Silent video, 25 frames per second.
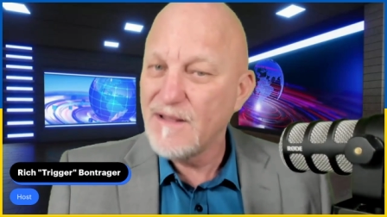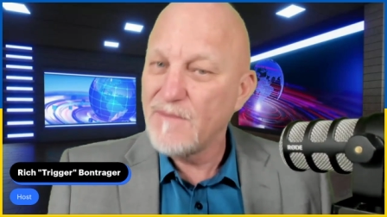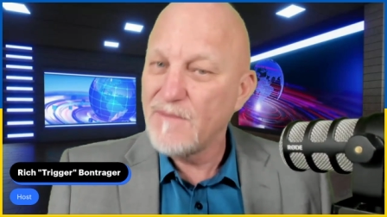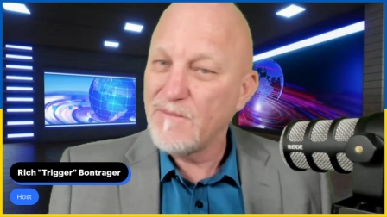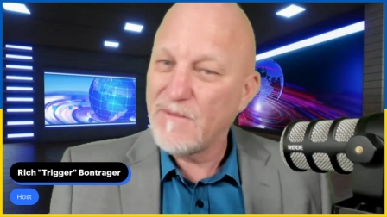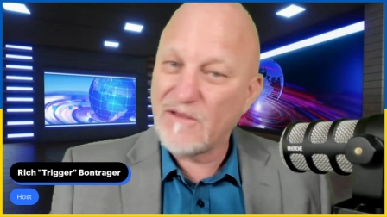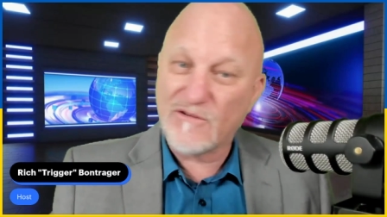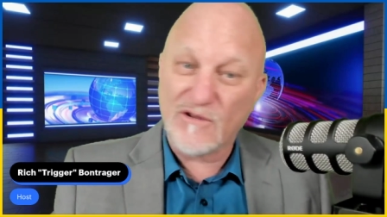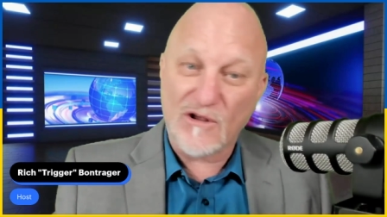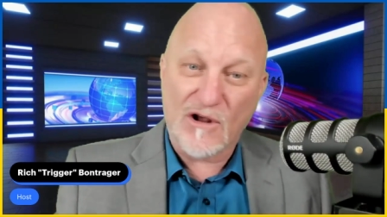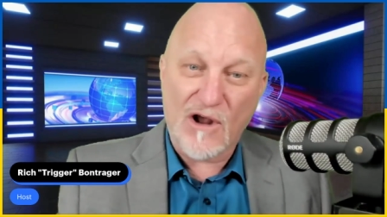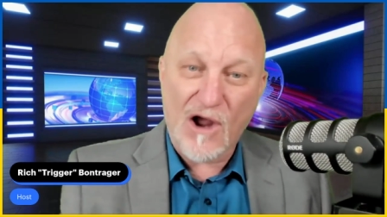
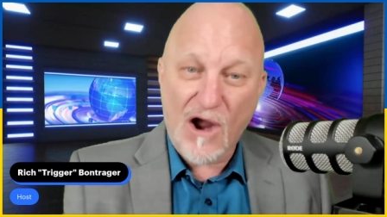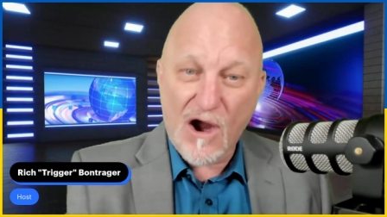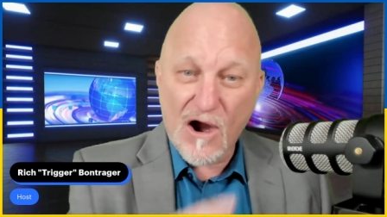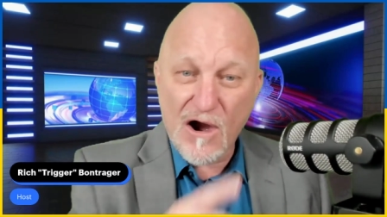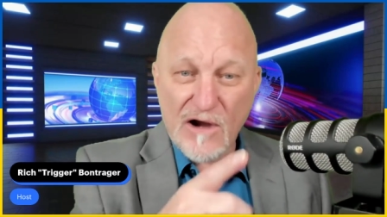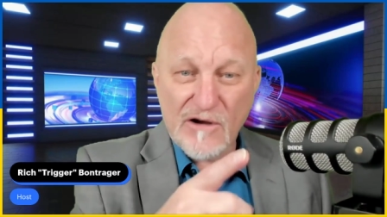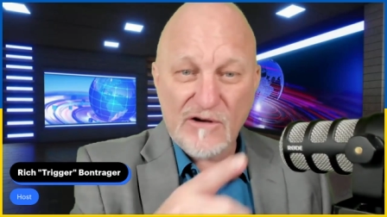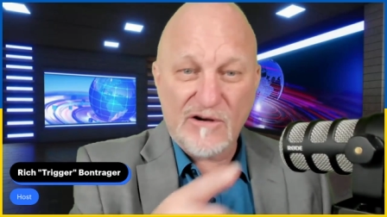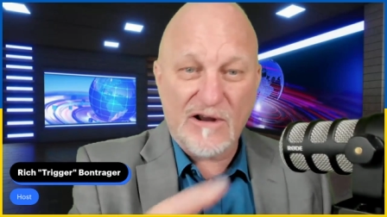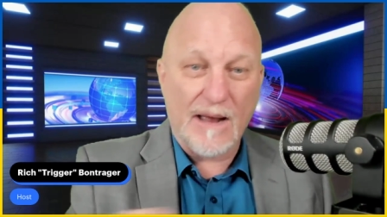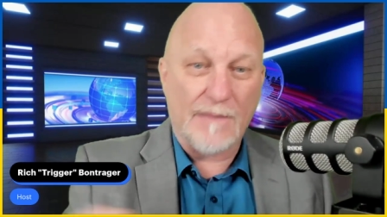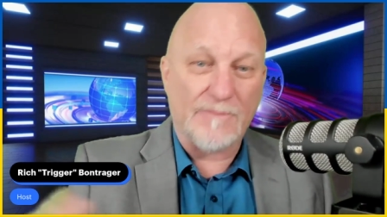because a
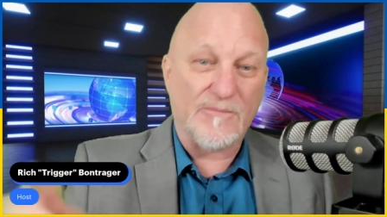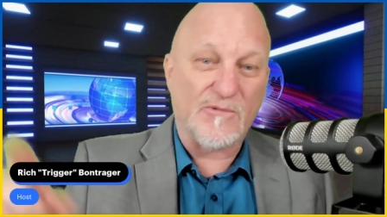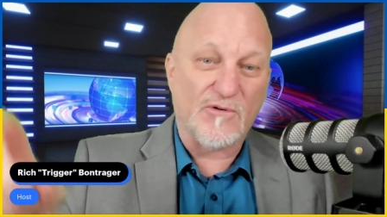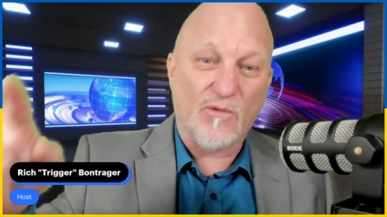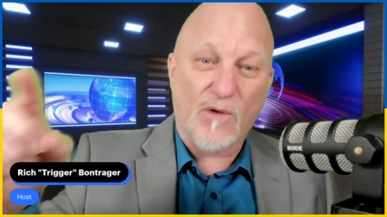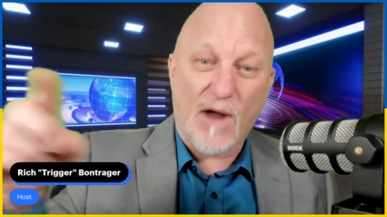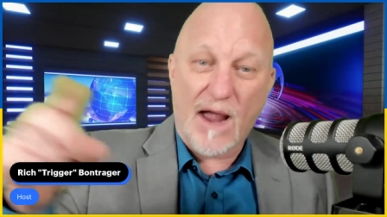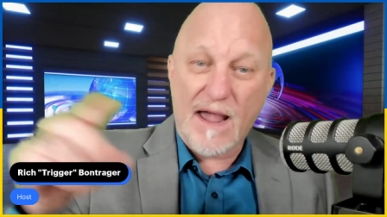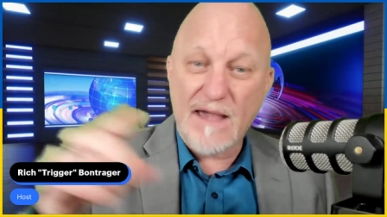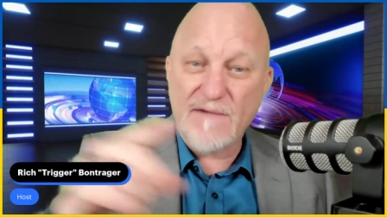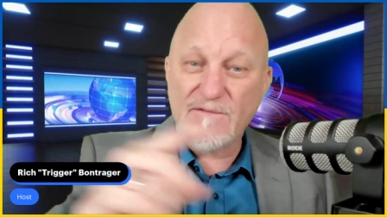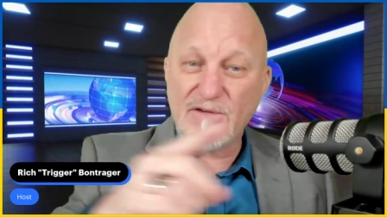car kept
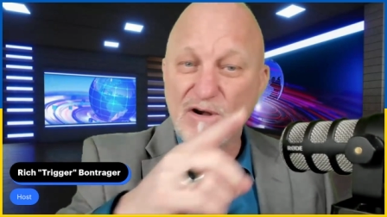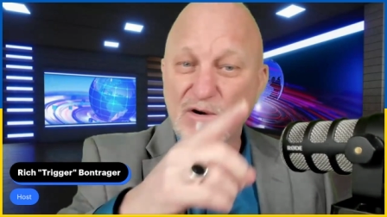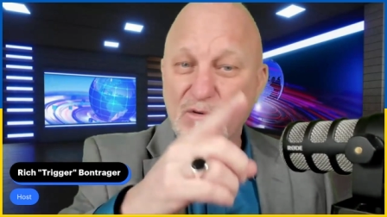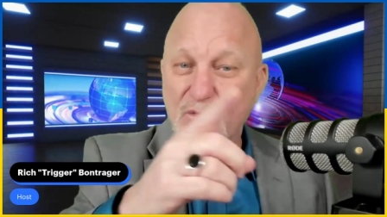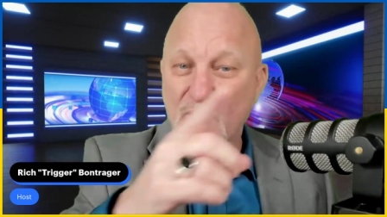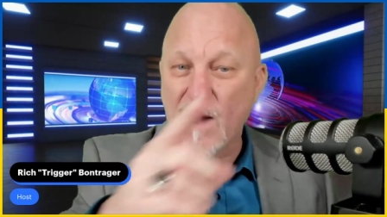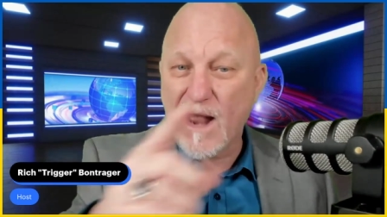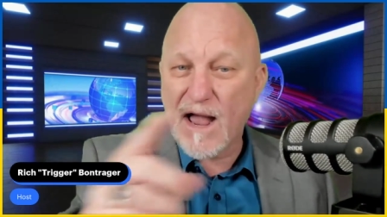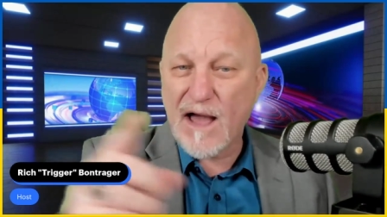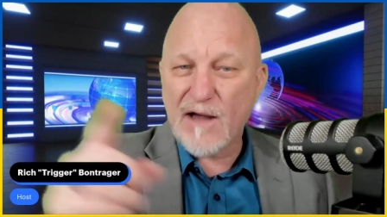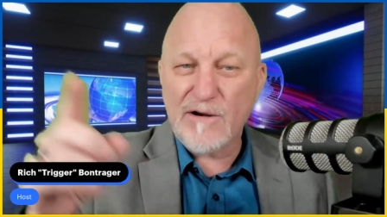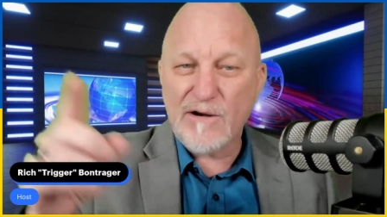driving
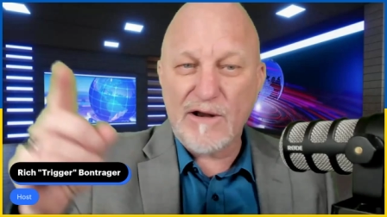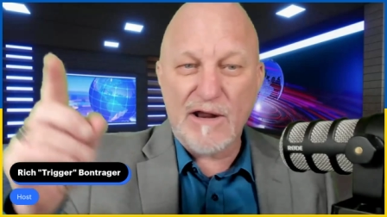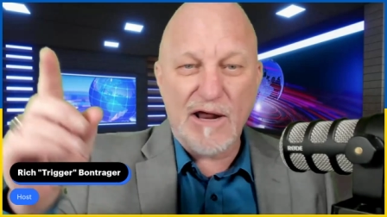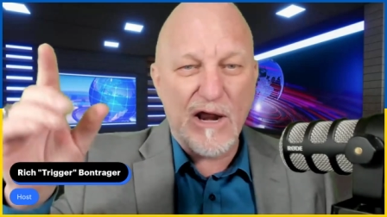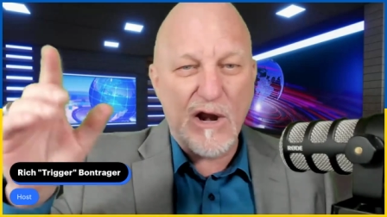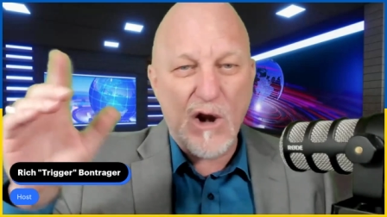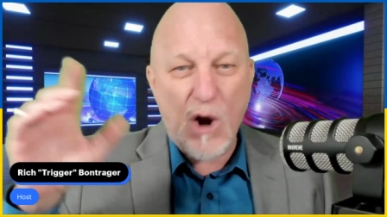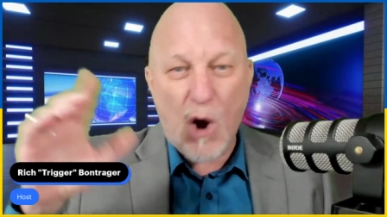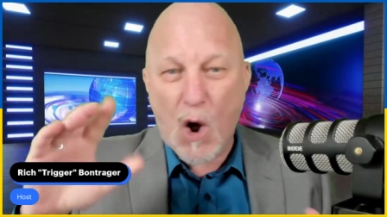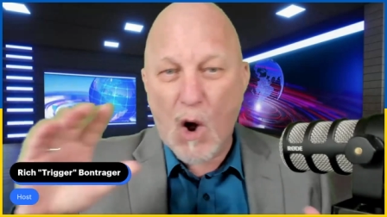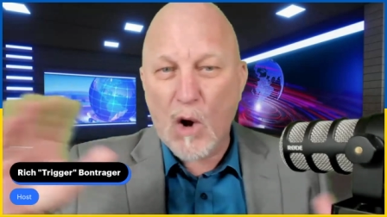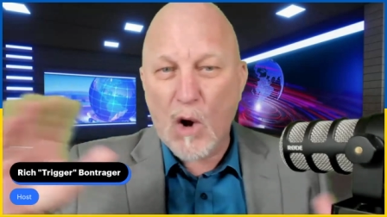around
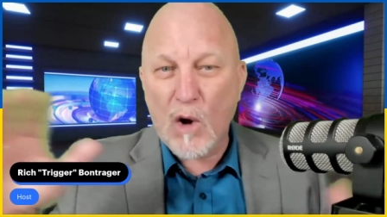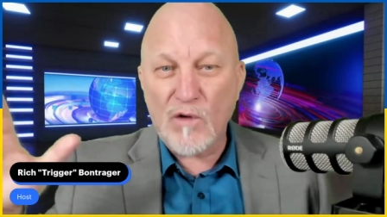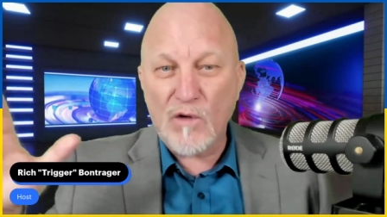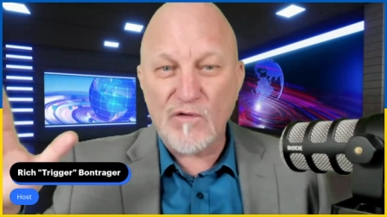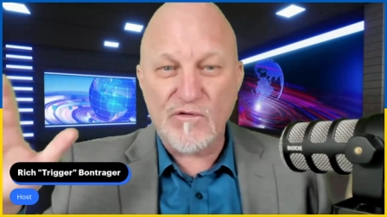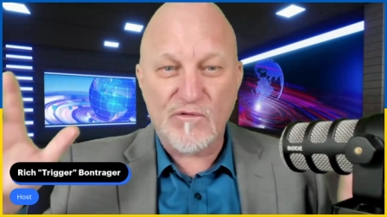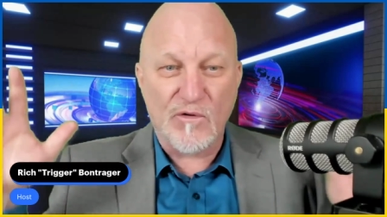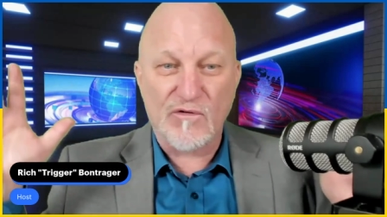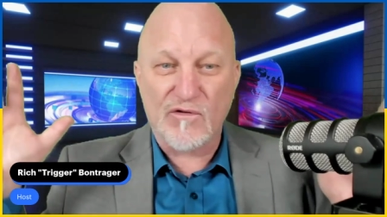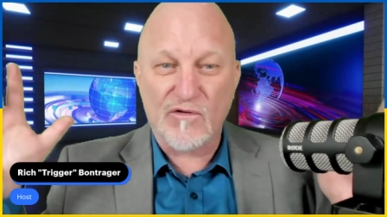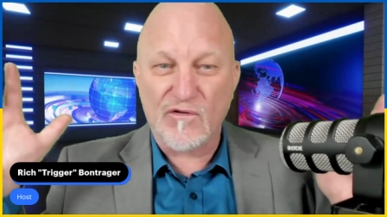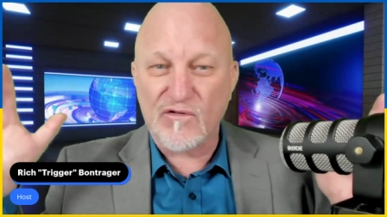in all
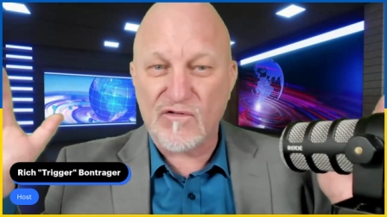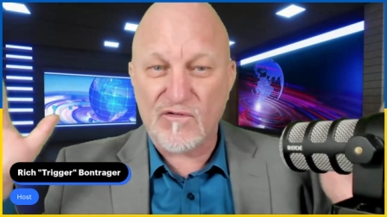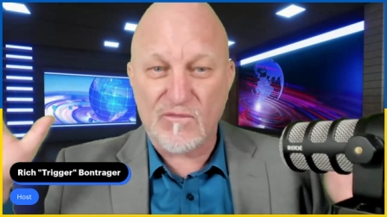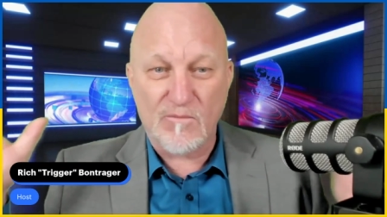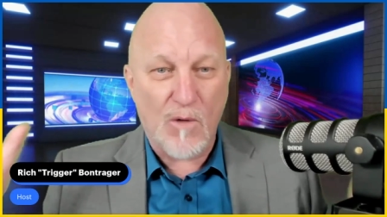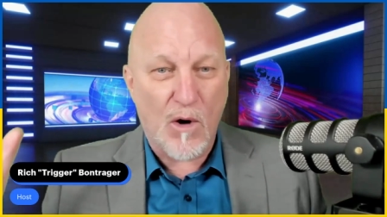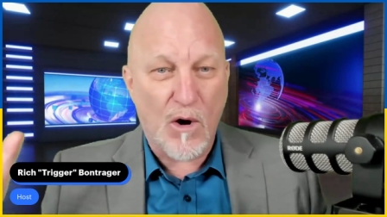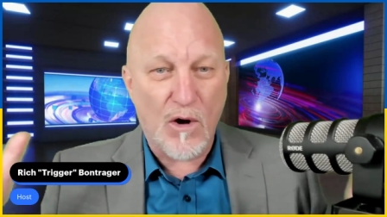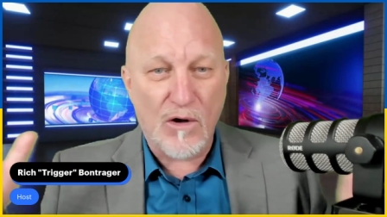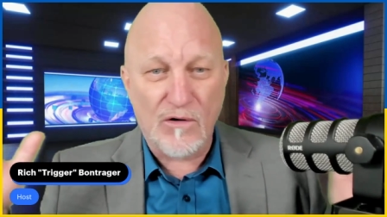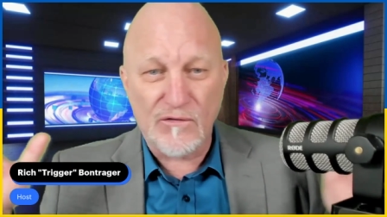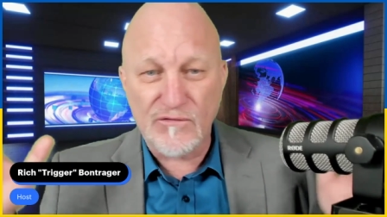sorts of
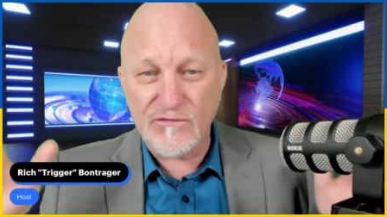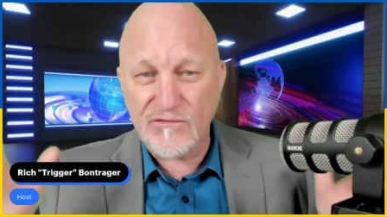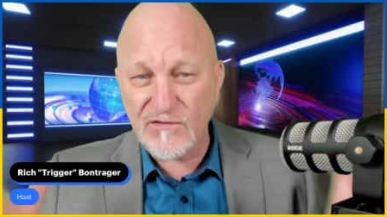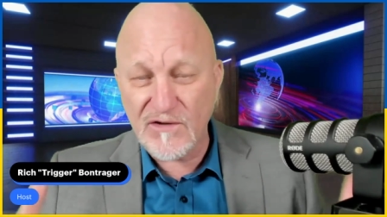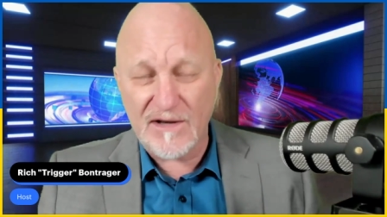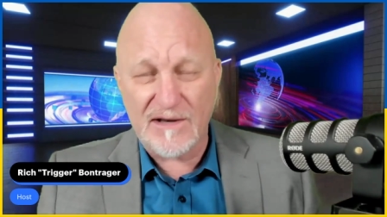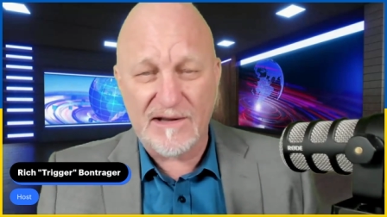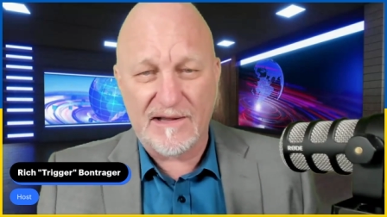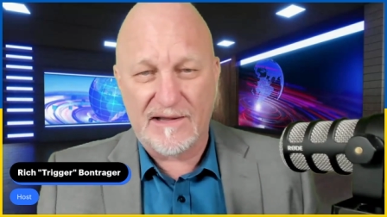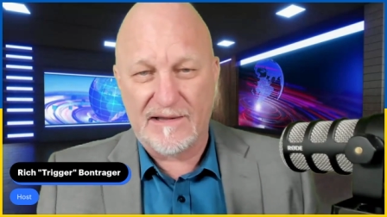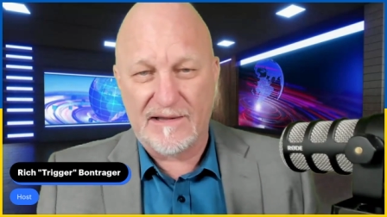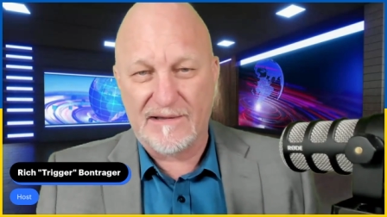small
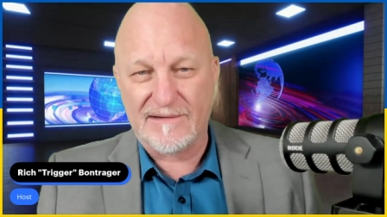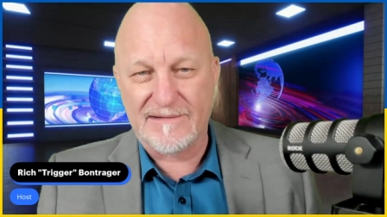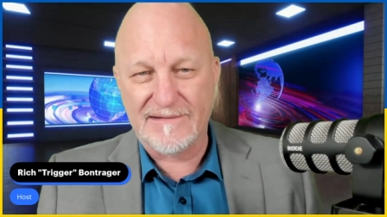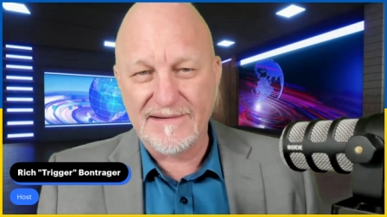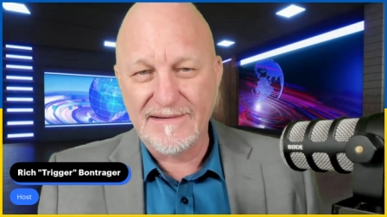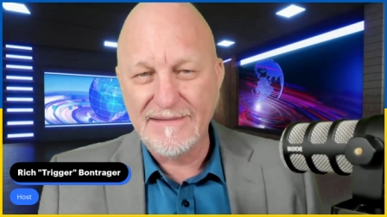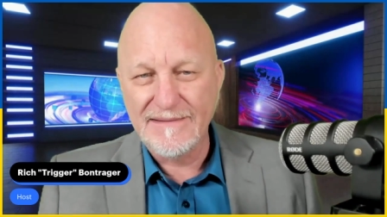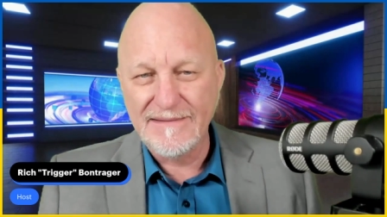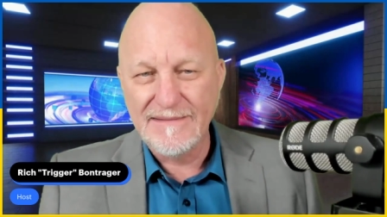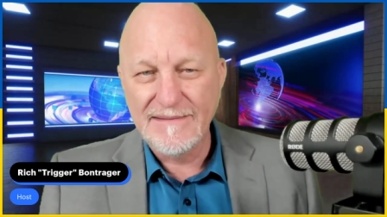cities.